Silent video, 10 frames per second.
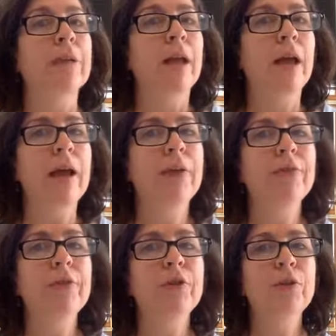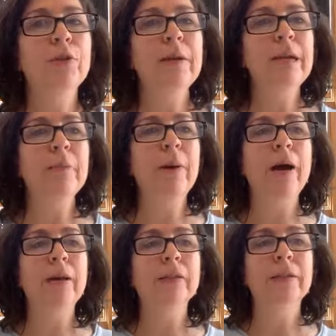And the to read
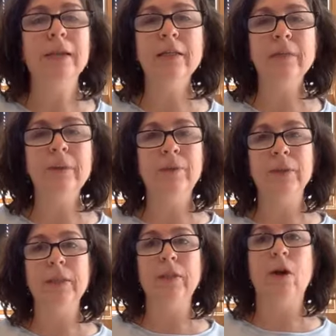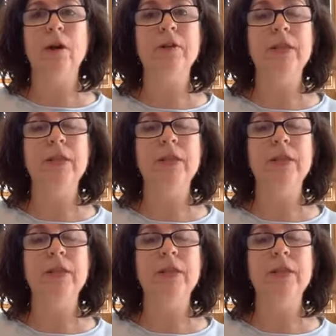pile tends to be really large.